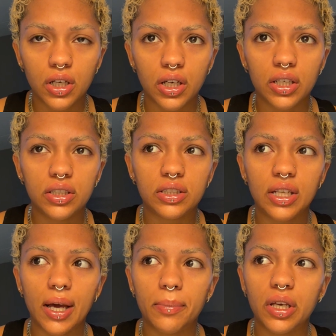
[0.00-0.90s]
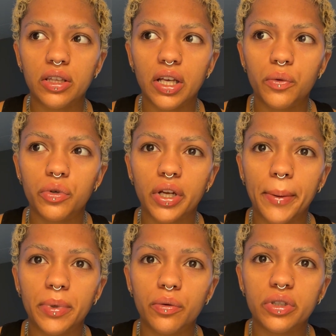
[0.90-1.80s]
It does not mean that it will
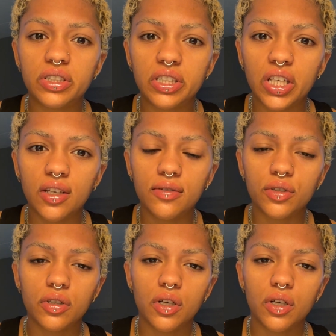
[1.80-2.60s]
not be received